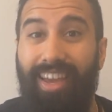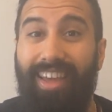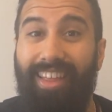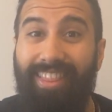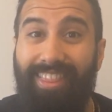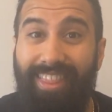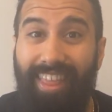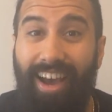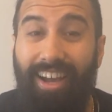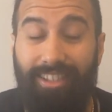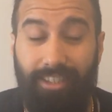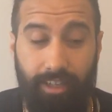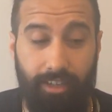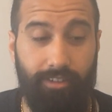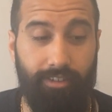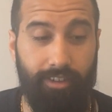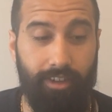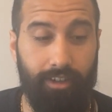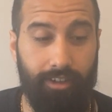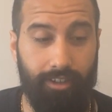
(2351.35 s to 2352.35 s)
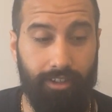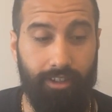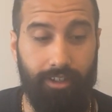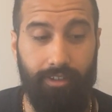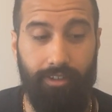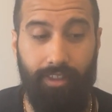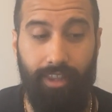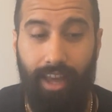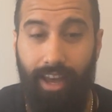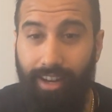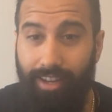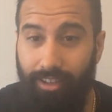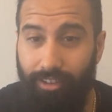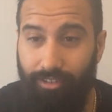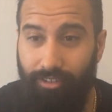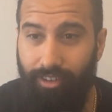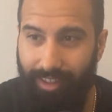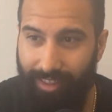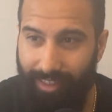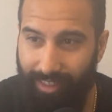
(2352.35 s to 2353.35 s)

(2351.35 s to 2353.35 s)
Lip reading: That is yajna. That is,